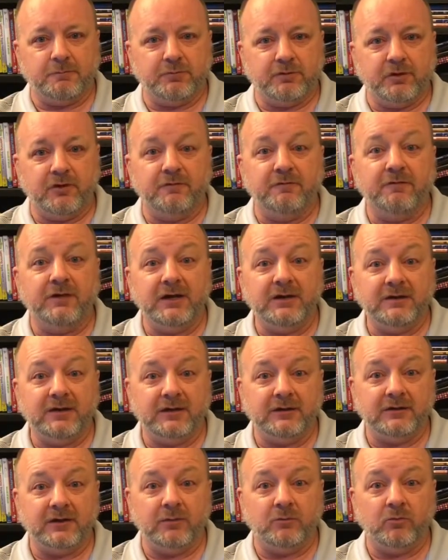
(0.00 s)

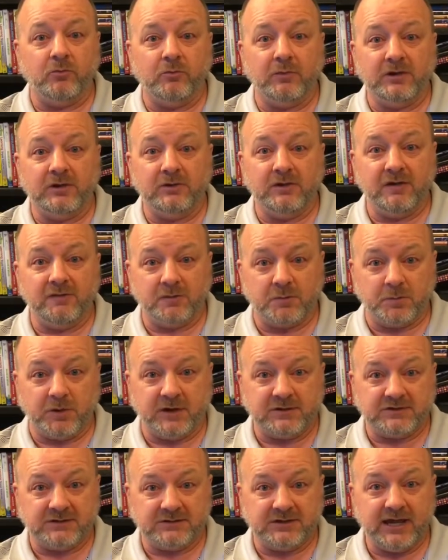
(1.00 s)
preventing them when you give a
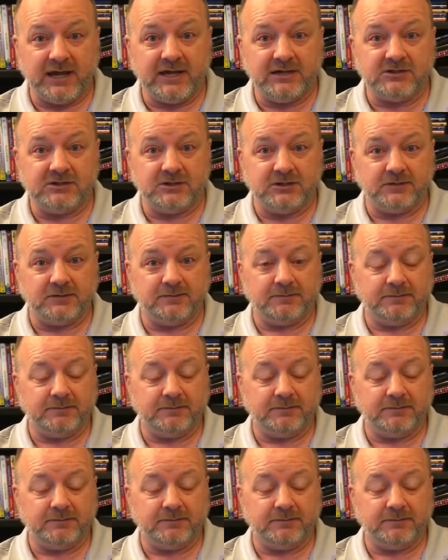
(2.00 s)
presentation.